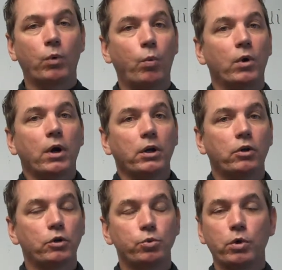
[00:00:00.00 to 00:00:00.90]
What we're going to
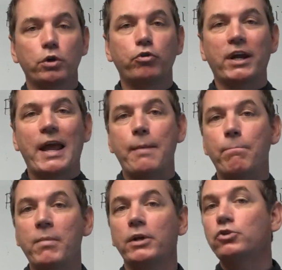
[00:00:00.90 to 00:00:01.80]
do is we're going to create
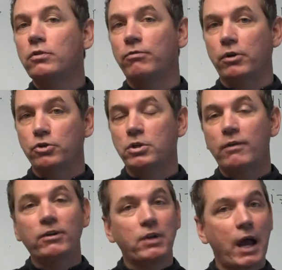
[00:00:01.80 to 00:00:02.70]
a miniature version
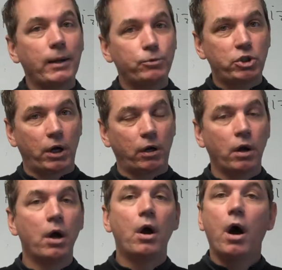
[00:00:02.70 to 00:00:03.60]
of a timeshare
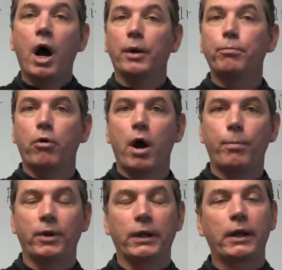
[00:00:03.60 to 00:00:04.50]
on a property.